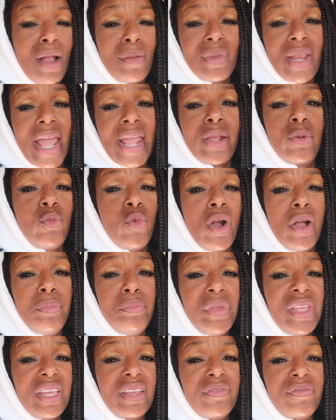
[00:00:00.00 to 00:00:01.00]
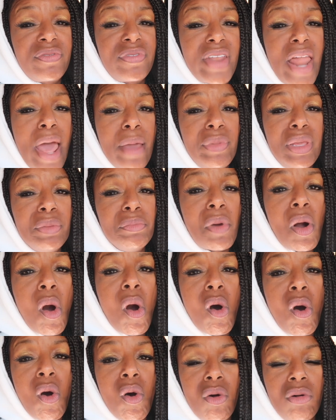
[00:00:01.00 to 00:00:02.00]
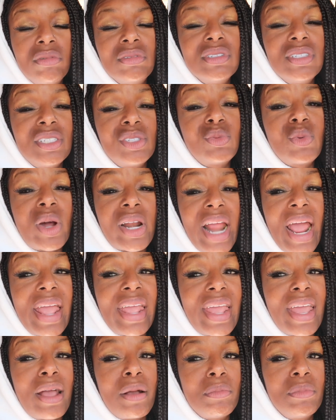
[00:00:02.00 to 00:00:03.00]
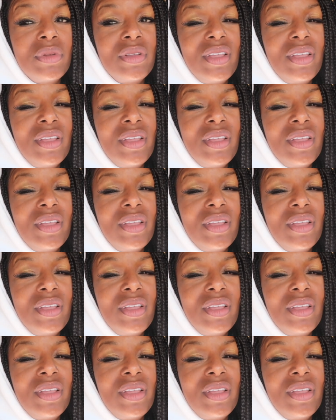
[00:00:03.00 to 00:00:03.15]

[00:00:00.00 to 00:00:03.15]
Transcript: I'm like one big flabby ball is what I am.